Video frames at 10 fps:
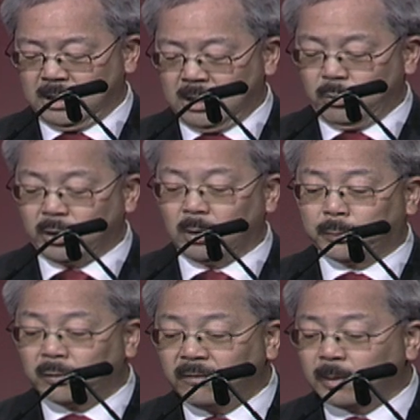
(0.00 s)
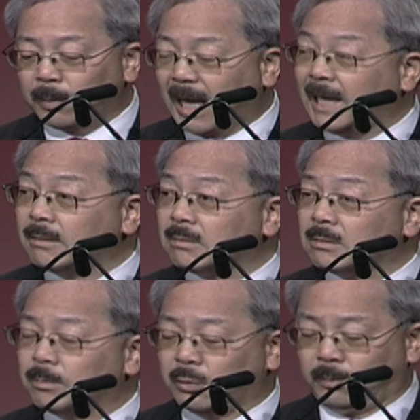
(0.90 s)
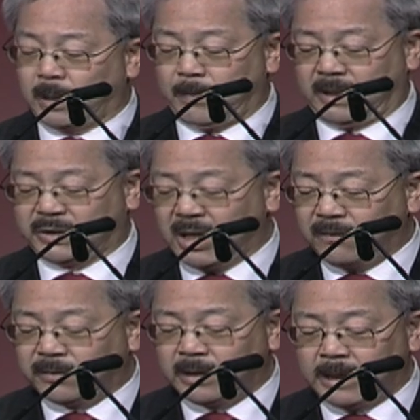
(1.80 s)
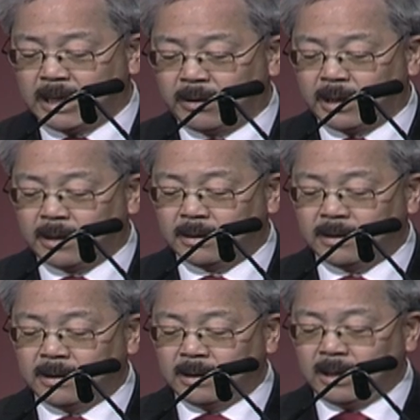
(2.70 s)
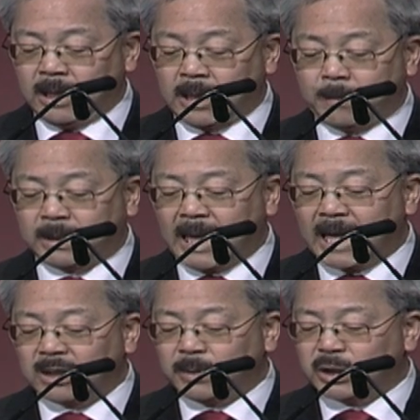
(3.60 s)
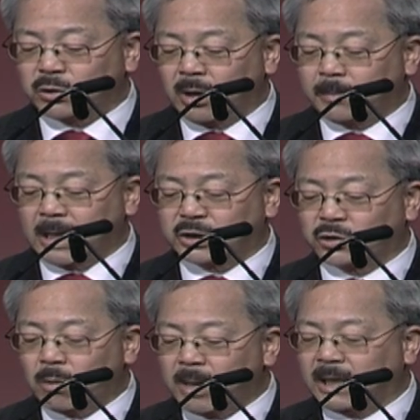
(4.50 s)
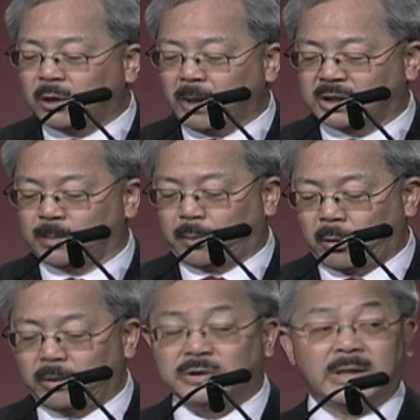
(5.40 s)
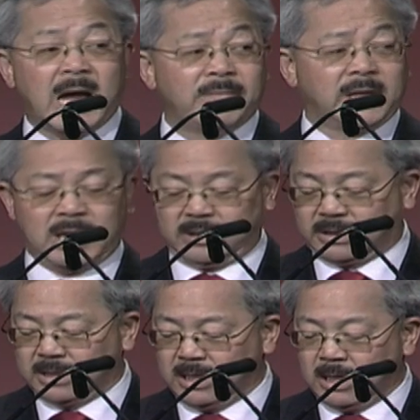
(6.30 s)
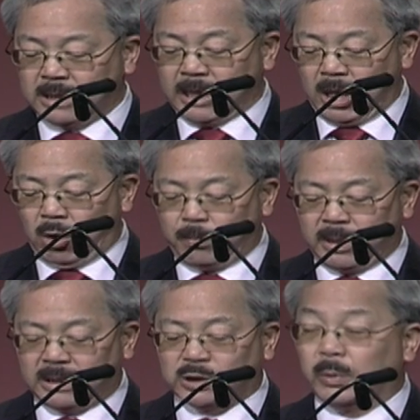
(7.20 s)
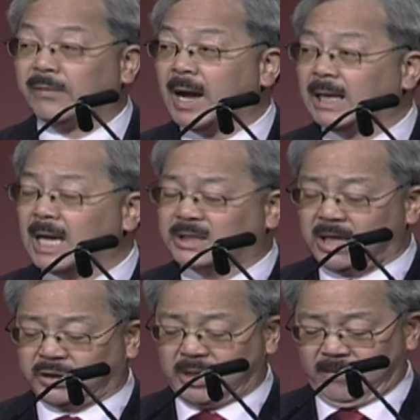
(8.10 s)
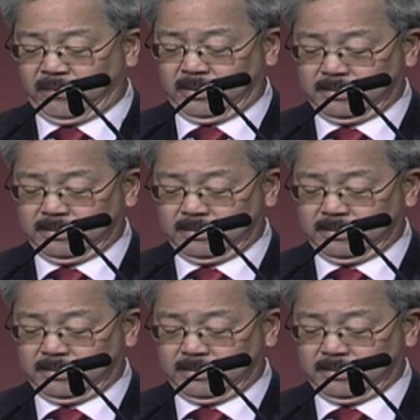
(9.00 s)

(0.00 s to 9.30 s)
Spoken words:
We're going to improve the blight, improve public safety in the area, and I'm glad to be joined by so many great supporters and advocates to help in this revitalization effort.